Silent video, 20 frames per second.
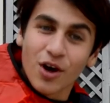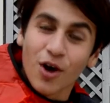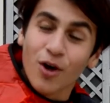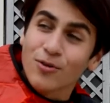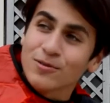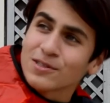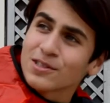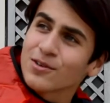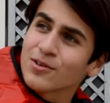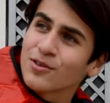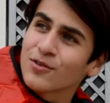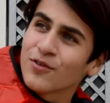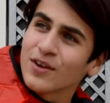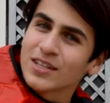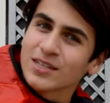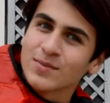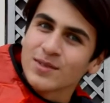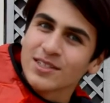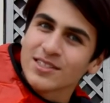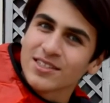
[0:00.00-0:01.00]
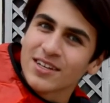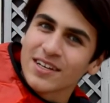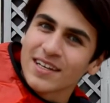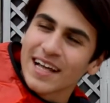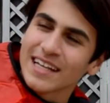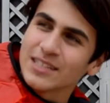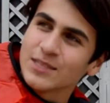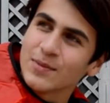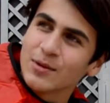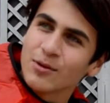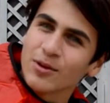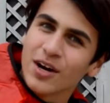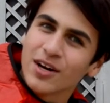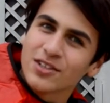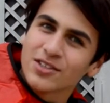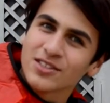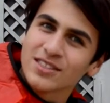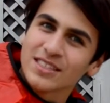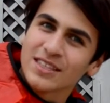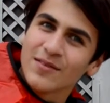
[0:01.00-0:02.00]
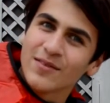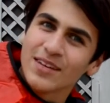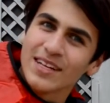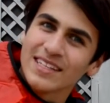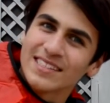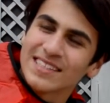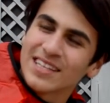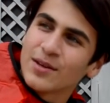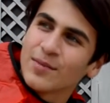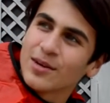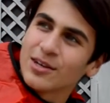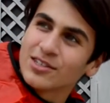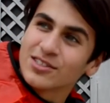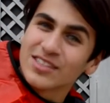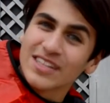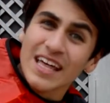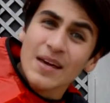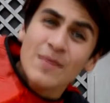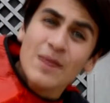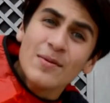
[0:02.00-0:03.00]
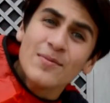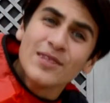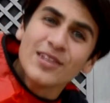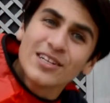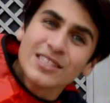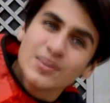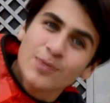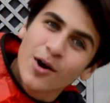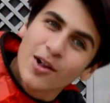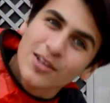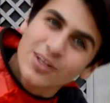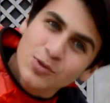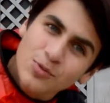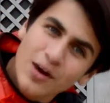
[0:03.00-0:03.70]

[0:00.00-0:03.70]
Also, the French military had to be 178 centimeters, so they made me look small as